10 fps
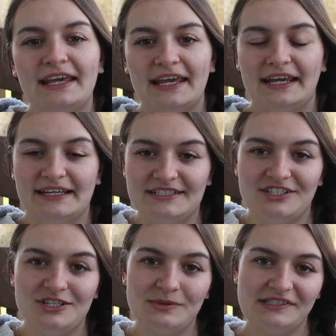and
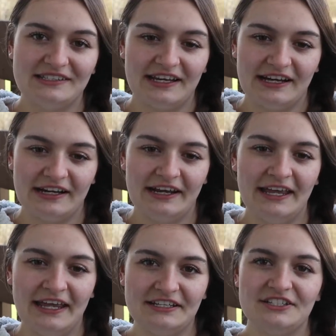she was there,
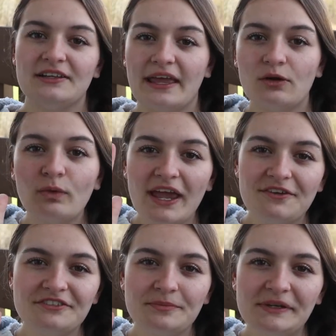and she like
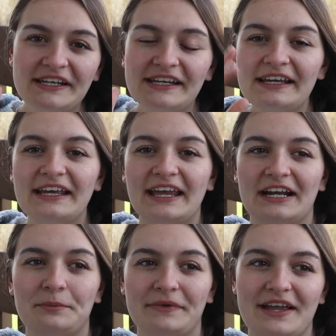waved to me,
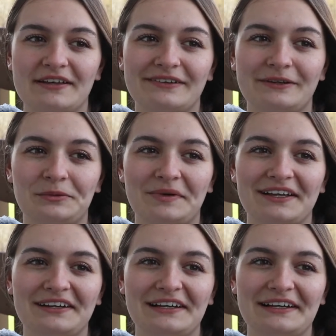and I'm like, oh
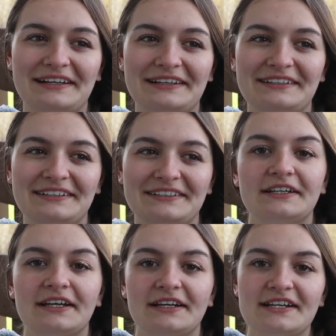my god.
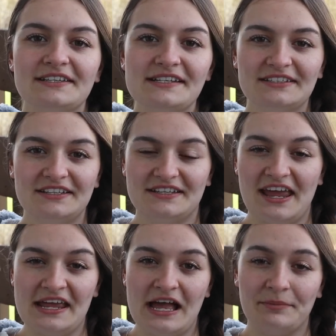Needless to
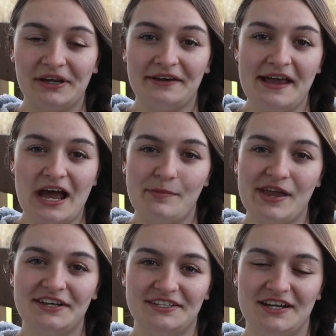say, I'm kind of
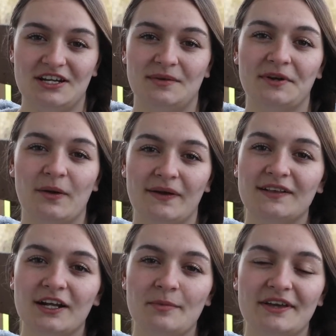happy I didn't end up going there,